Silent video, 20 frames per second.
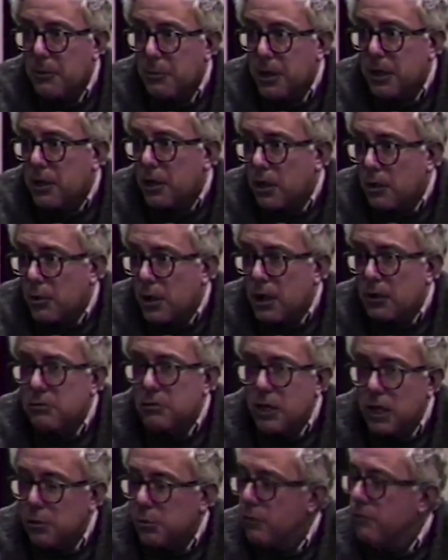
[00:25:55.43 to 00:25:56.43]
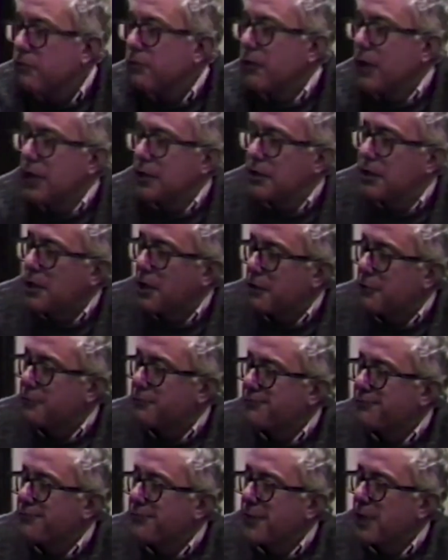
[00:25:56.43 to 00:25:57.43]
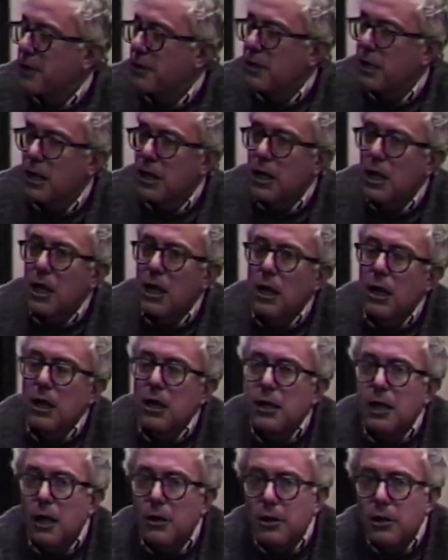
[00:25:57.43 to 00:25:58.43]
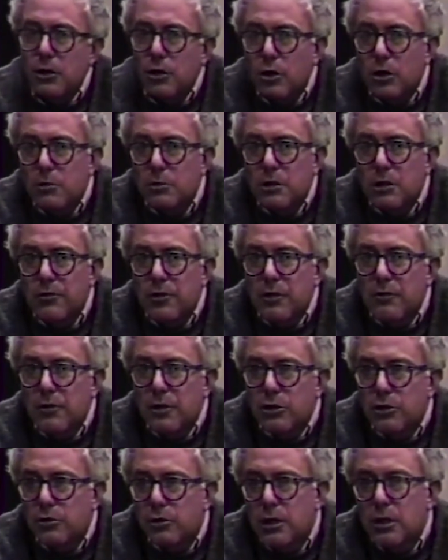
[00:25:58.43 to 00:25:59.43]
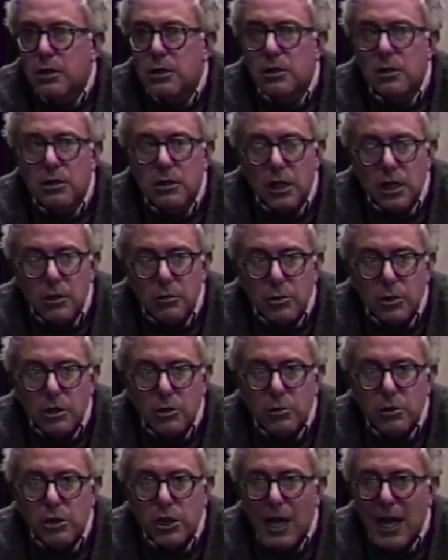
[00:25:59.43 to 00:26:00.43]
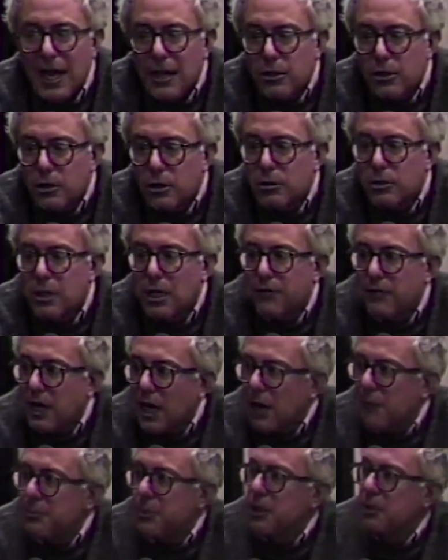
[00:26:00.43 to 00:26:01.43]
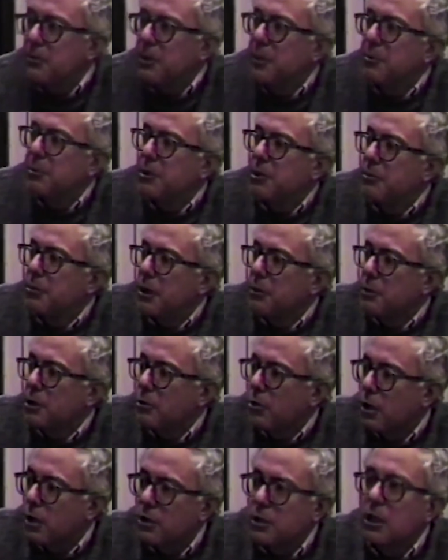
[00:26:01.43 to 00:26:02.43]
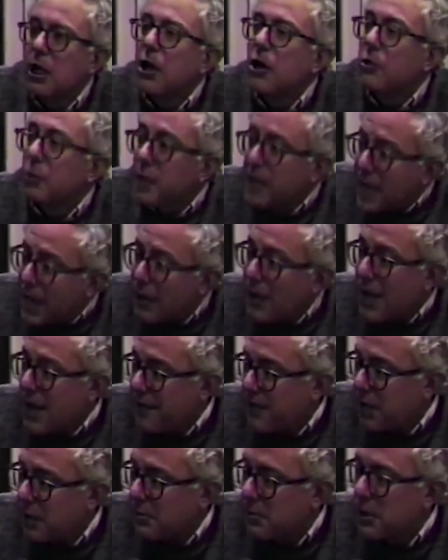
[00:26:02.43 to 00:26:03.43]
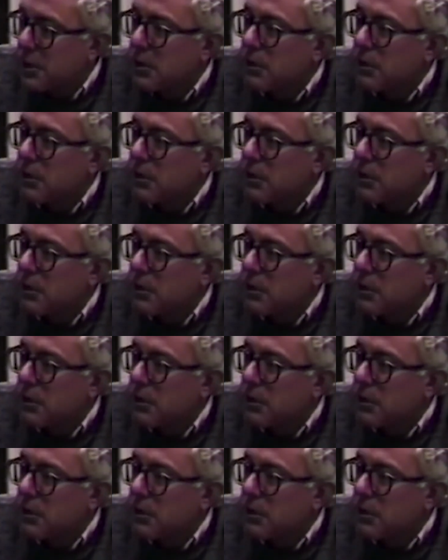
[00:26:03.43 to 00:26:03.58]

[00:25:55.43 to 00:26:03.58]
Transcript: But you know what? We're not moving fast enough. Okay? Now, in terms of even the streets and the sidewalks, what you had to do is have competent people in public works. We now have them.